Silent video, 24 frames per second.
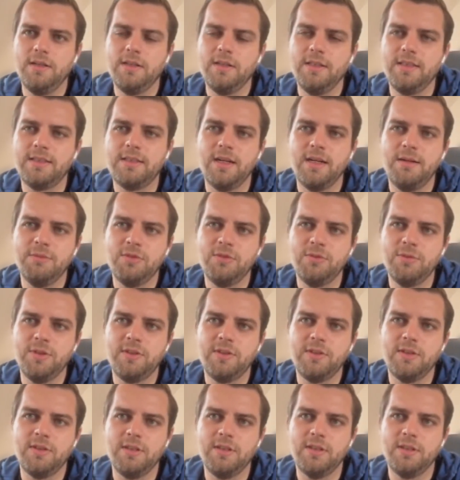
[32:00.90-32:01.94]
it comes
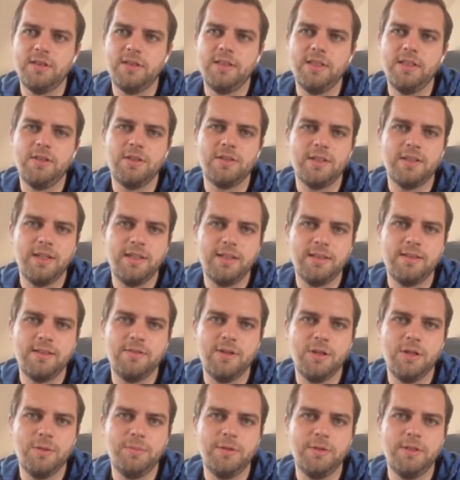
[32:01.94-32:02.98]
with the container
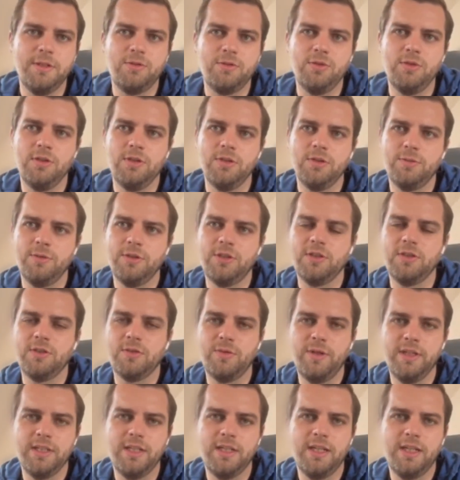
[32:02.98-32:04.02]
development tools, which is
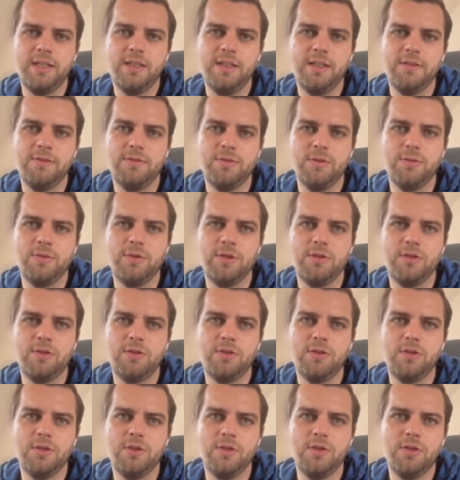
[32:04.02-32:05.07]
quite handy if you want
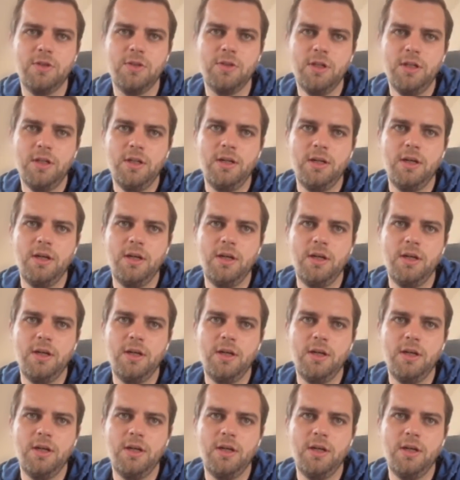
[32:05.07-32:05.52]
to